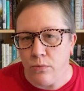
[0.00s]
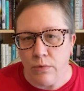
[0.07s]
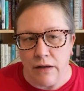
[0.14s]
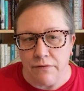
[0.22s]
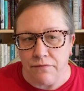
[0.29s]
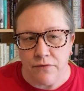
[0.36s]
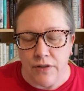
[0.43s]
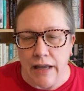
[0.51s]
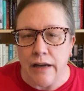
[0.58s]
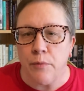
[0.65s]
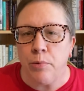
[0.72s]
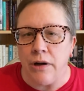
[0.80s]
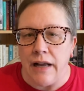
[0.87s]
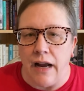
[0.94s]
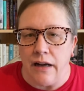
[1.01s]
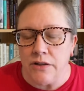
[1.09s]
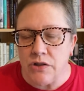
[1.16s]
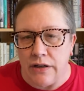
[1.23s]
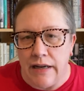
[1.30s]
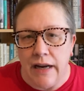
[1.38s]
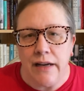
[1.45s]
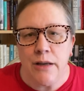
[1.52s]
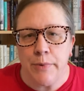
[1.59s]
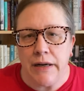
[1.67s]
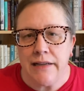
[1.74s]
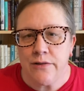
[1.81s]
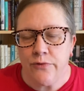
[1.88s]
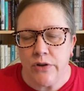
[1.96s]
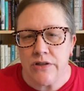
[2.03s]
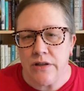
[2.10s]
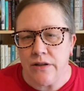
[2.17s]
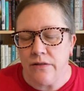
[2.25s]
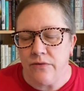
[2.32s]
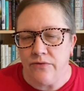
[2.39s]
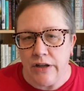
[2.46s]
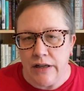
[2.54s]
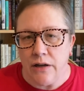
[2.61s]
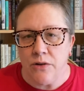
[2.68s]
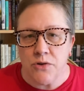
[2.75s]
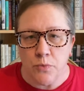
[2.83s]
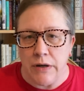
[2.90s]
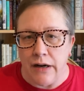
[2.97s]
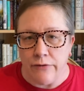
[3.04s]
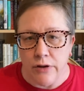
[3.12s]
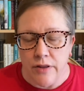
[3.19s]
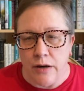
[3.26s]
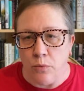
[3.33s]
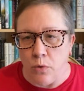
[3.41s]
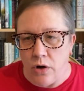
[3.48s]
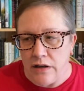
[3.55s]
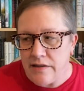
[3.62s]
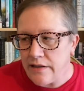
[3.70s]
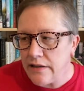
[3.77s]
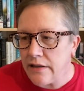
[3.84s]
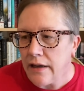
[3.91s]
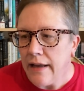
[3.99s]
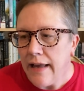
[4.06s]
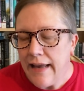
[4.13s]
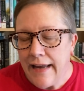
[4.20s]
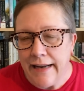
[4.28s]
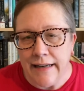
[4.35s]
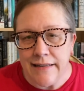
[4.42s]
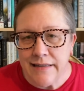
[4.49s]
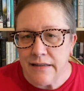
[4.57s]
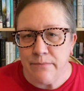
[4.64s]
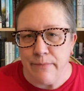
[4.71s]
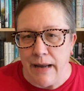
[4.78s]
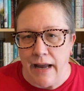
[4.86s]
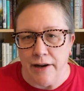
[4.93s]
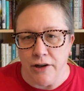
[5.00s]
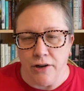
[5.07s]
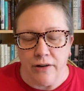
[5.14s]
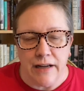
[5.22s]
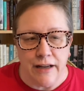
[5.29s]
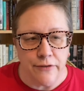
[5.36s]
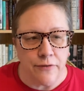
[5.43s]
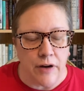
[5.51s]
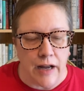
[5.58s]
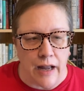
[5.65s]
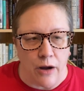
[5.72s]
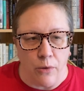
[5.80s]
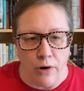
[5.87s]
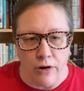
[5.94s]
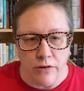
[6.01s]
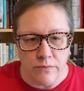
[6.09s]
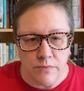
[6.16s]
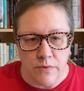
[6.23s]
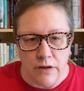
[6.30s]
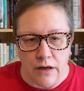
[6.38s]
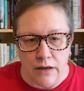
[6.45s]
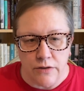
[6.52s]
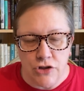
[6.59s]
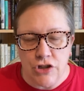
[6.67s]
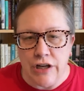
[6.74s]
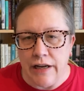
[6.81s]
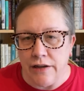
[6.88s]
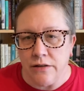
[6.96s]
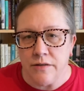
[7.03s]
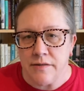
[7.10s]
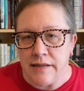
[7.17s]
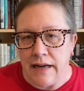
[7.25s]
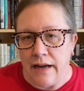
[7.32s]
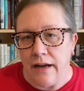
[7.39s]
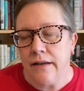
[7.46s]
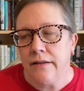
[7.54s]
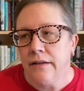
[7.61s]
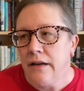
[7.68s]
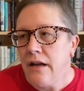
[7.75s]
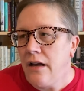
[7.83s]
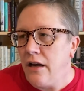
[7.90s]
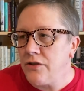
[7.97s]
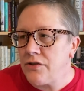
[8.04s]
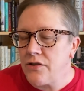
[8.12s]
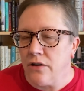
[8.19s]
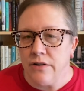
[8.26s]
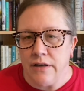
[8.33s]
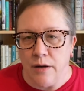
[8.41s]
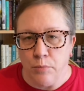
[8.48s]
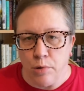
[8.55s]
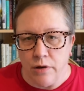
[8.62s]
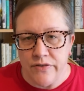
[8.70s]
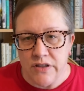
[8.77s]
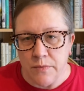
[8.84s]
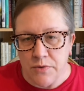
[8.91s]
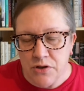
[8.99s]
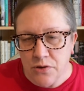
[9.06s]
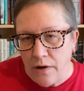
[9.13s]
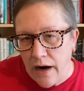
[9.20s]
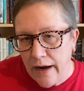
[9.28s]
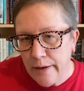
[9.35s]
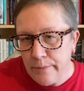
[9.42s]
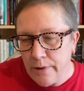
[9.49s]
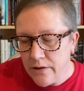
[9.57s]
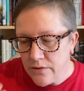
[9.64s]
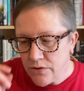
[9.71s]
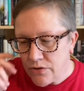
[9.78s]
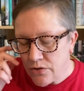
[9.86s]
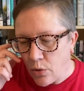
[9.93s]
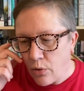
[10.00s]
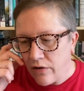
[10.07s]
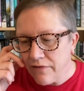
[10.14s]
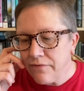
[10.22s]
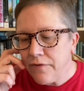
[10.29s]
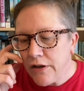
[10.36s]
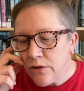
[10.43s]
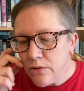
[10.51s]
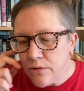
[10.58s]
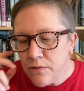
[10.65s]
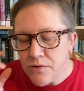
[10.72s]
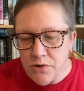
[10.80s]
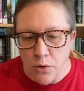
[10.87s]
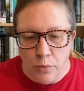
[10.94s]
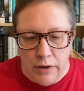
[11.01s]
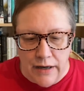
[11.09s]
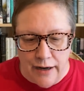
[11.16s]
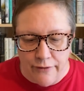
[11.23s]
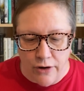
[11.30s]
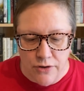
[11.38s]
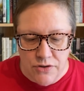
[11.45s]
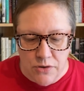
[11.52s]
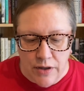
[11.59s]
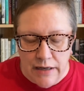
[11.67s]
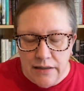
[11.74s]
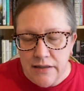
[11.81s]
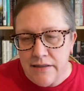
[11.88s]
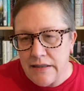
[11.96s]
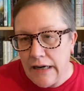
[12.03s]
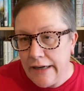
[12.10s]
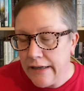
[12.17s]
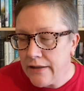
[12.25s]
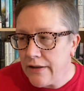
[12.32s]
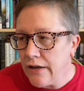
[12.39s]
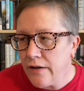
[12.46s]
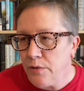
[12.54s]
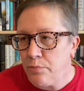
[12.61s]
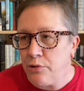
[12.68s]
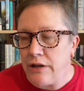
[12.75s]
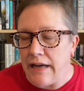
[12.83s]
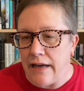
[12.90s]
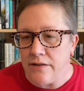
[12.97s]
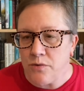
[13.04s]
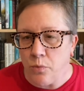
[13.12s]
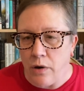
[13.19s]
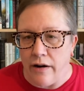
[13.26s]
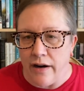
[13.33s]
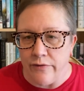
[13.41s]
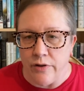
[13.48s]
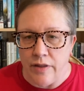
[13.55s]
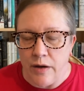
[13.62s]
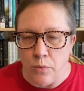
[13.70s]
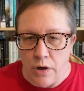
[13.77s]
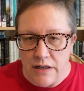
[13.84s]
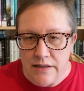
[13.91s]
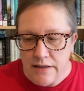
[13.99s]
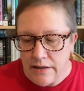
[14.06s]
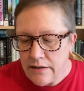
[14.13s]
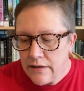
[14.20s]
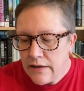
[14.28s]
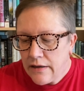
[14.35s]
if they could put ads on anybody's videos whenever they wanted. And it didn't matter if our channels had a certain number of subscribers or views or whatever. So they decided they're going to put ads wherever they wanted.